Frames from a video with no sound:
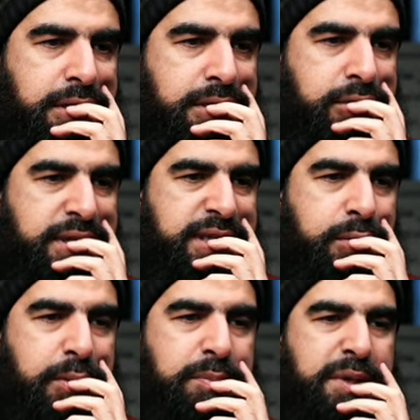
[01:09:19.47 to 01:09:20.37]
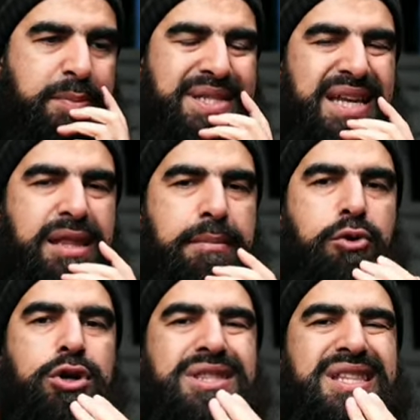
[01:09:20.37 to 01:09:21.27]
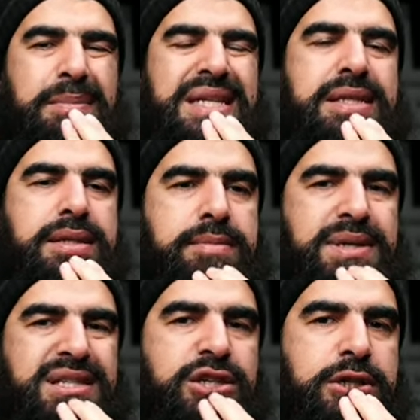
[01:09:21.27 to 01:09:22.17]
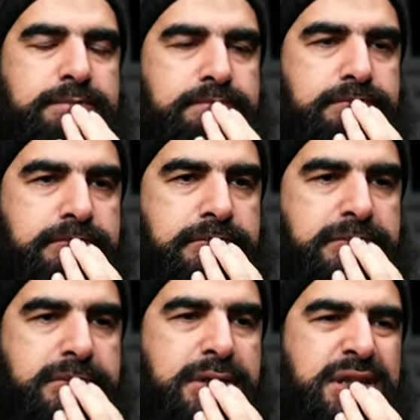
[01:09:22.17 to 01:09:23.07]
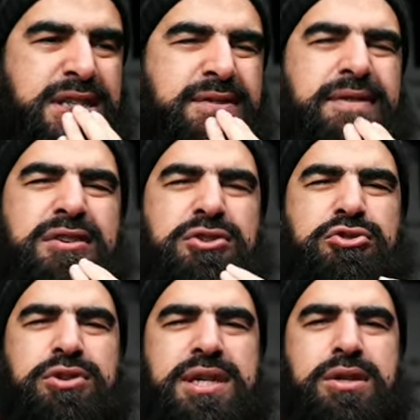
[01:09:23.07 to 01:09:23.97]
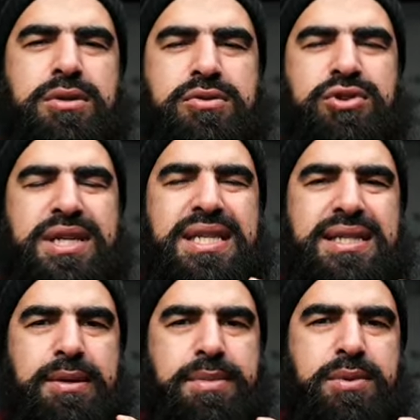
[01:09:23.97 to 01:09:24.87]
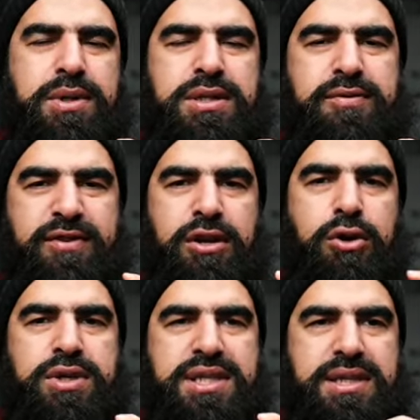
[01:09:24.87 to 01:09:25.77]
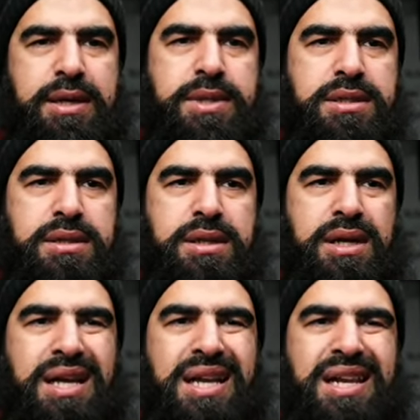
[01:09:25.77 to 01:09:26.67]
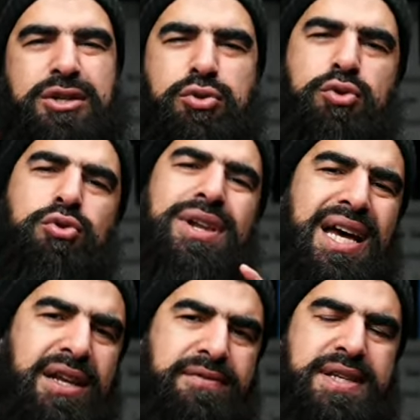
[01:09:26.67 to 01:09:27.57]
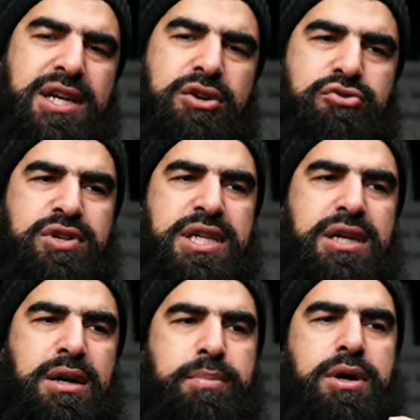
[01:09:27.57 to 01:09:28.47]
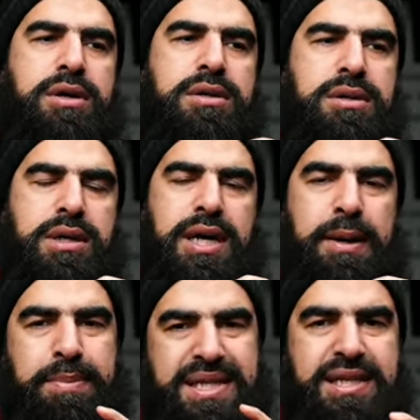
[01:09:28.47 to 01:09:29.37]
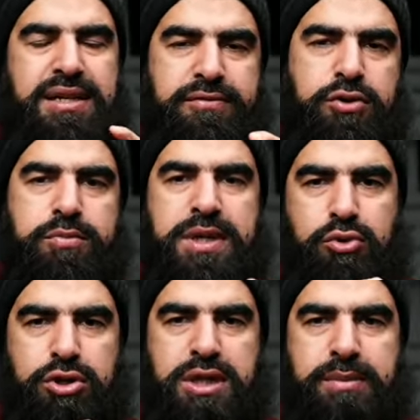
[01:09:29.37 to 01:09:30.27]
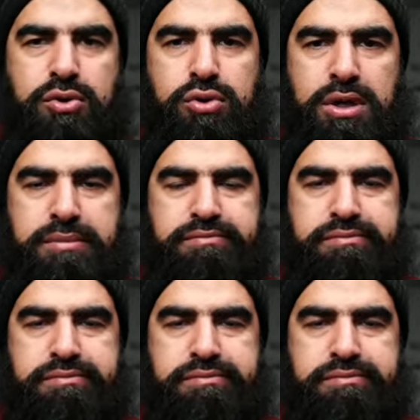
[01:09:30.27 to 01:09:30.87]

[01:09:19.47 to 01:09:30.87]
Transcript: So this is why when people say the mu'tamad position, this is a very tricky, tricky statement. When it's a very loaded statement. Like, do all Hanafis agree upon a particular view being mu'tamad or not?